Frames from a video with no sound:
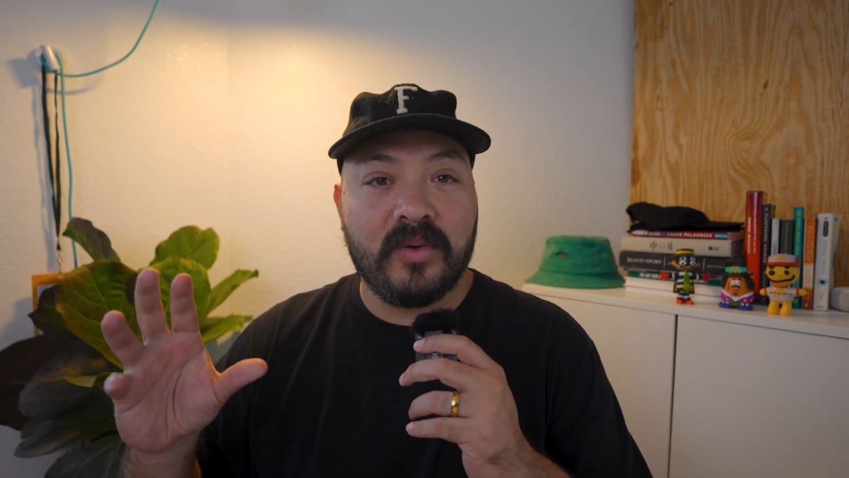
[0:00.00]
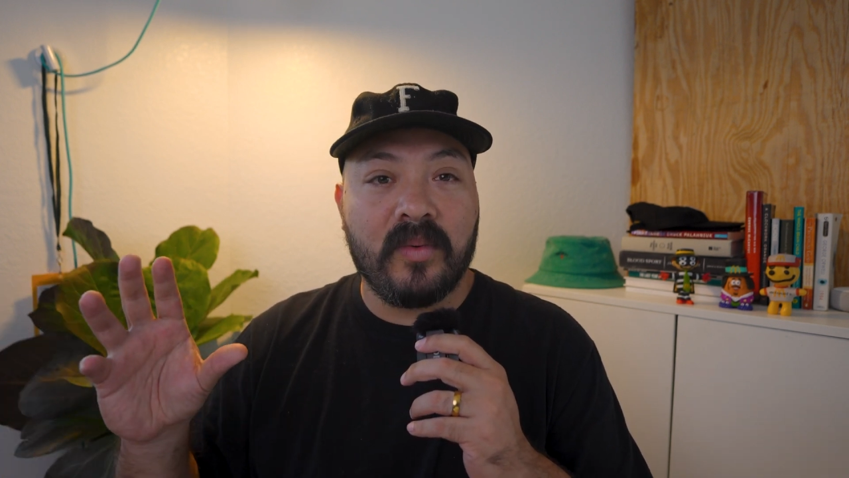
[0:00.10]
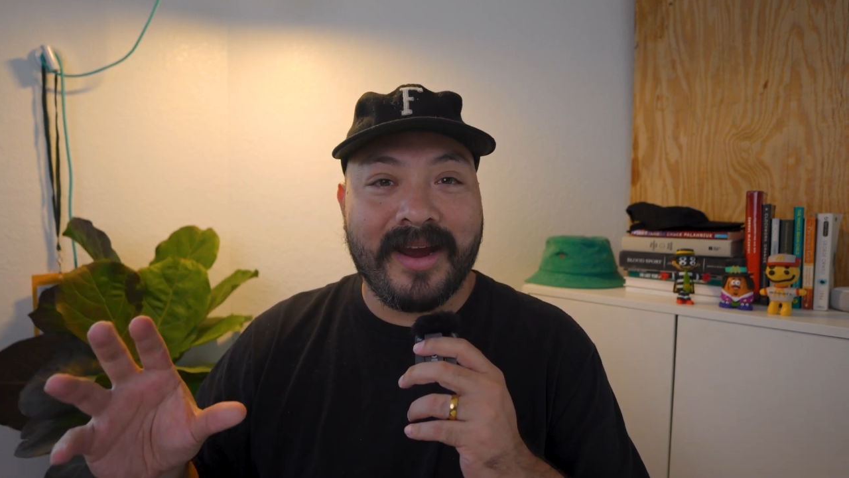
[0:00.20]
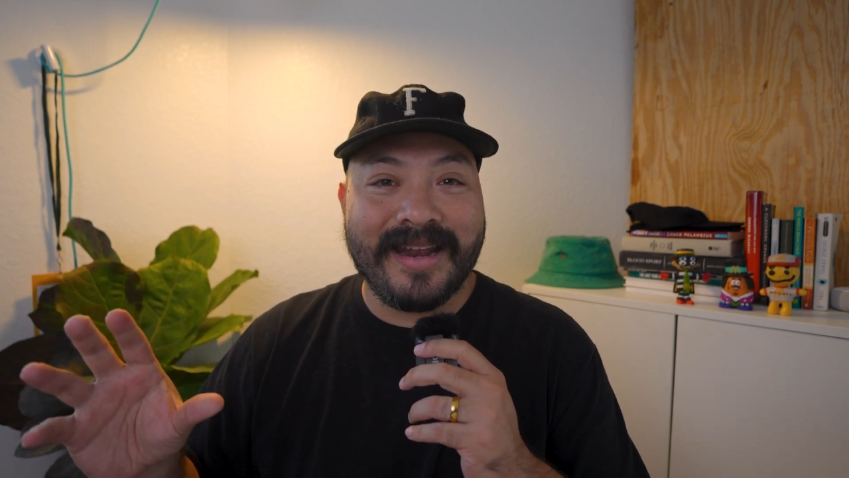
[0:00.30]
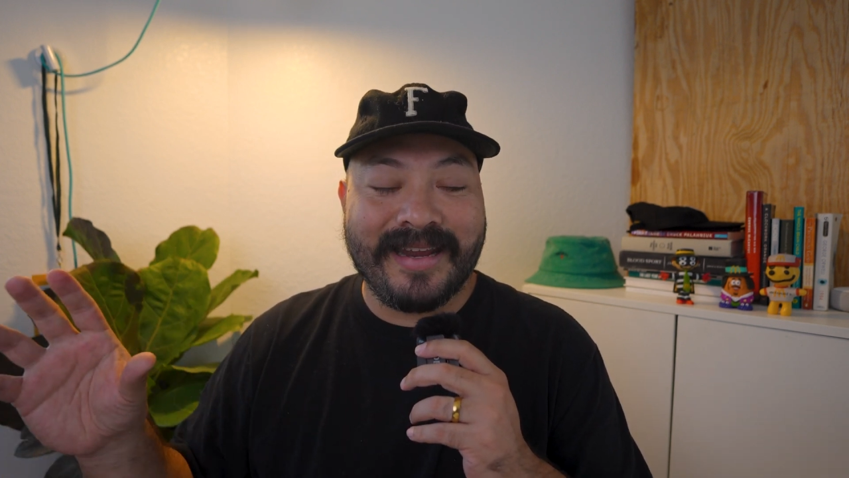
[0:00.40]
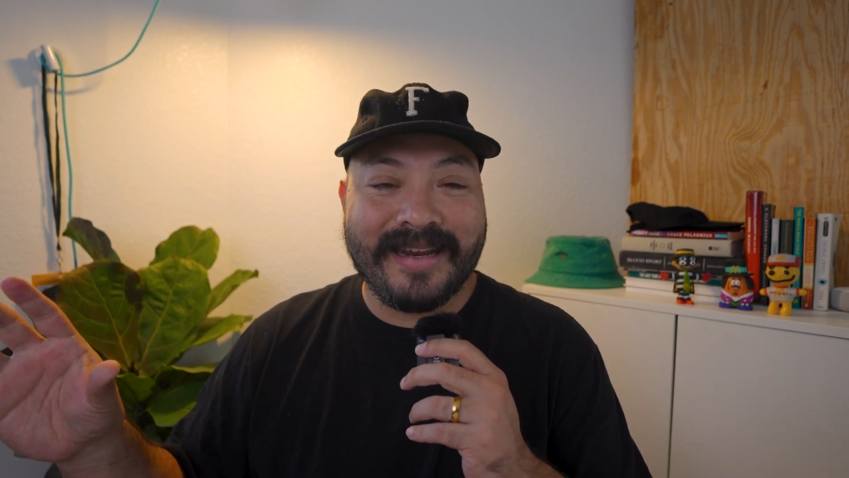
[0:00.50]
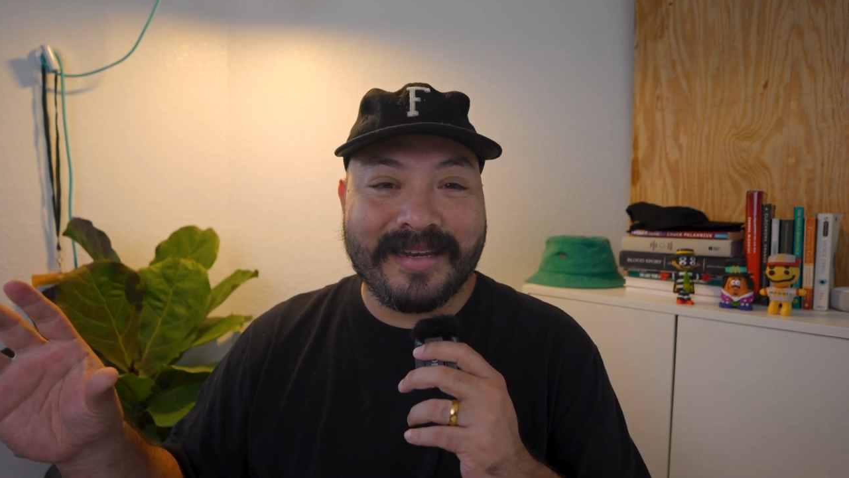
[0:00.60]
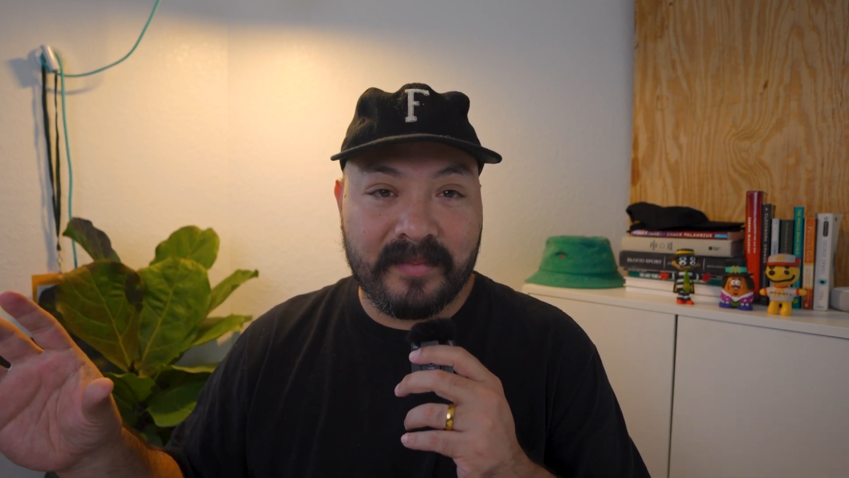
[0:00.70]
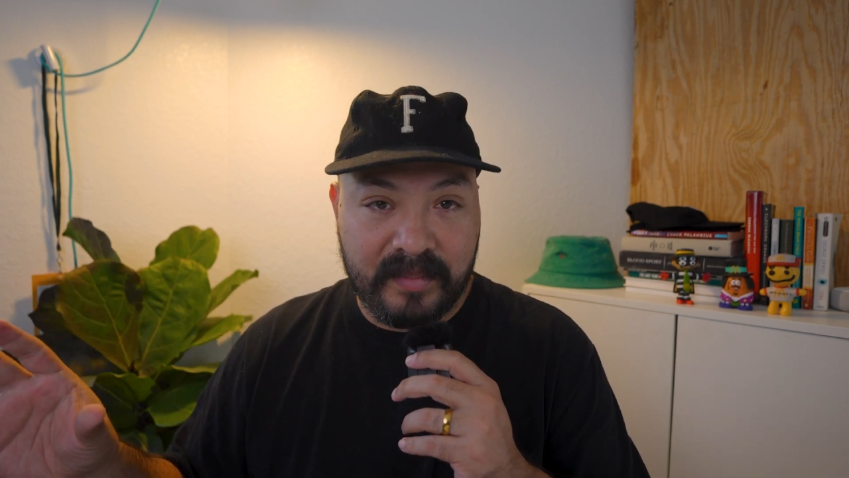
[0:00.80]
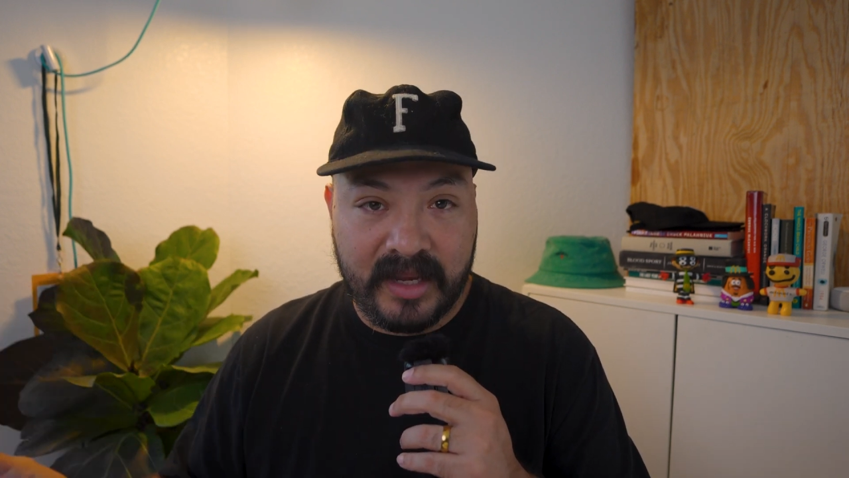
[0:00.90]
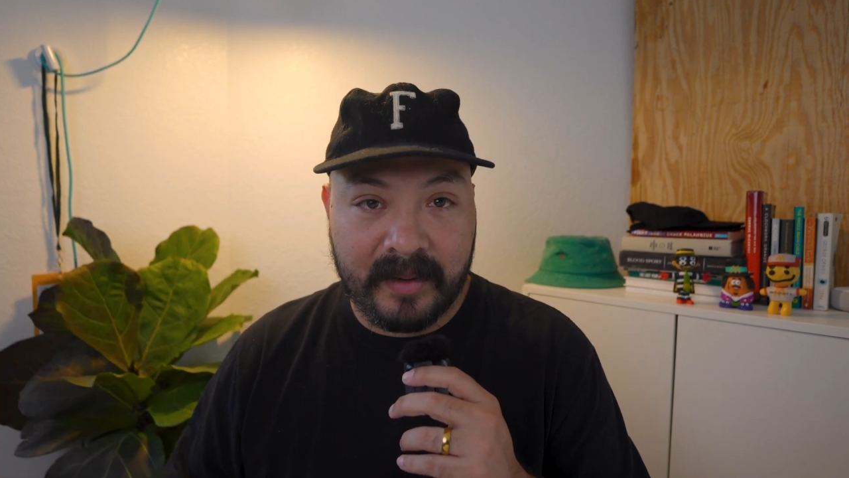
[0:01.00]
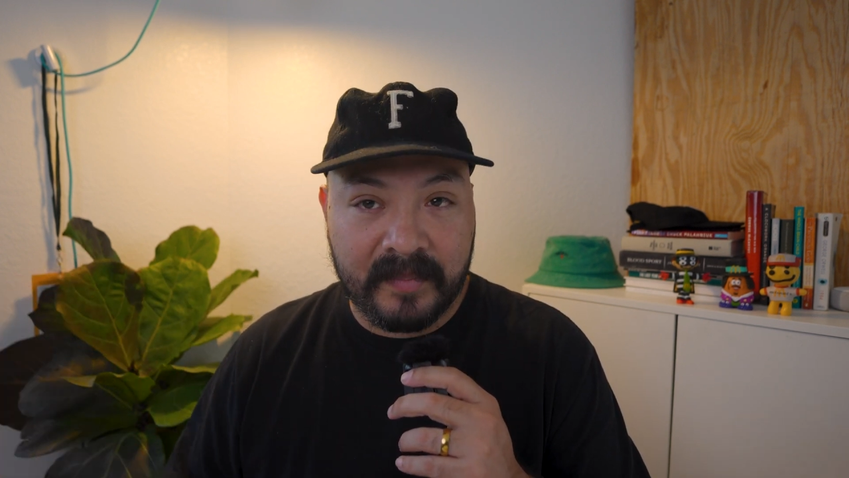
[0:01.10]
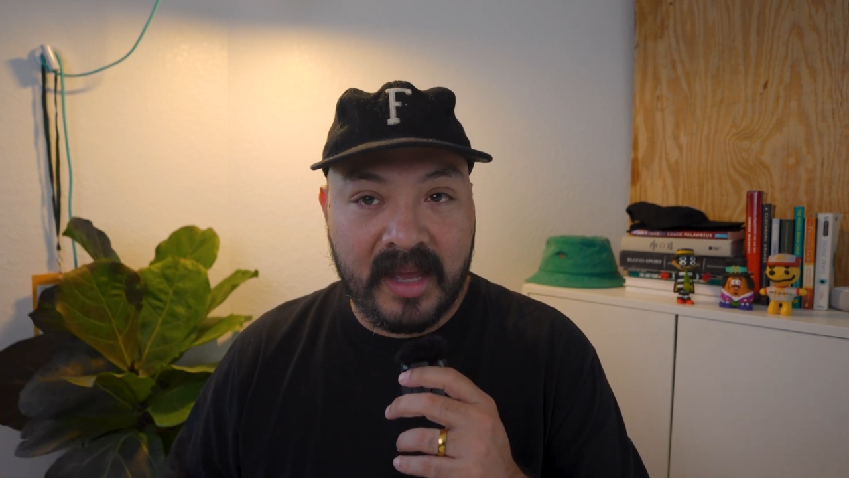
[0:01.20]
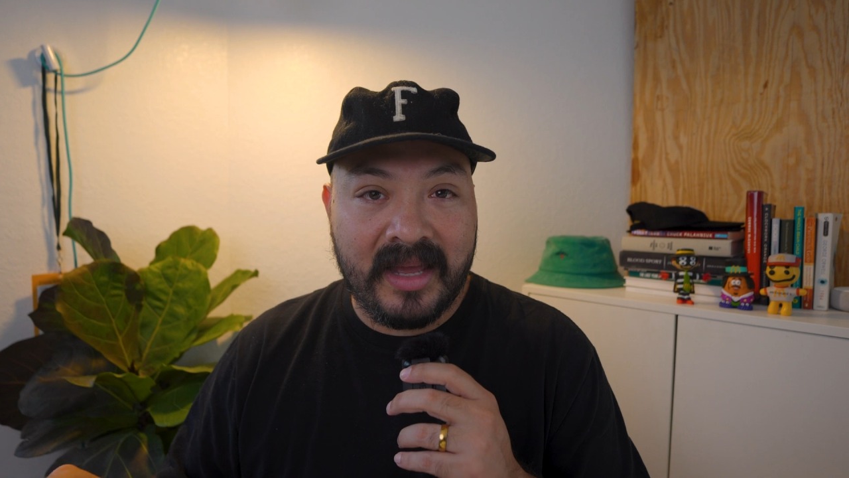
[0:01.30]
to where it needed to be.